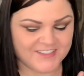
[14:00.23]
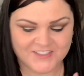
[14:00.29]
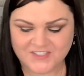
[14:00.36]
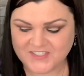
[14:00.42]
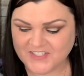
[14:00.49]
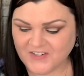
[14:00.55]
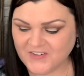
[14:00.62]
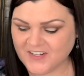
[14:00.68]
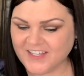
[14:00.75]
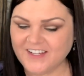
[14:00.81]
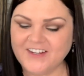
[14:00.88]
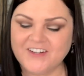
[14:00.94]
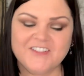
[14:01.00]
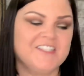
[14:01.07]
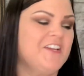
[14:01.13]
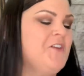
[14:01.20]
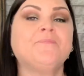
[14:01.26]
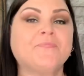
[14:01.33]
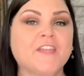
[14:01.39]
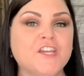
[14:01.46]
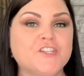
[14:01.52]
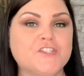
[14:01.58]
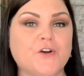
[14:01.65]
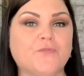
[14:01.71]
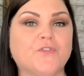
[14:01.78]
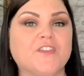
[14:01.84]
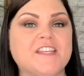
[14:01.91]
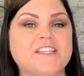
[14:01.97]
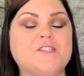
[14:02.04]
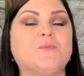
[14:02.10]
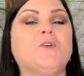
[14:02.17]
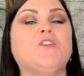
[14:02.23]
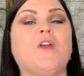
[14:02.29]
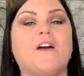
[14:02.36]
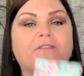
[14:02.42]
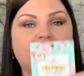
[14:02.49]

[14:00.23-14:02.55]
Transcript: So cute. So for this one, you have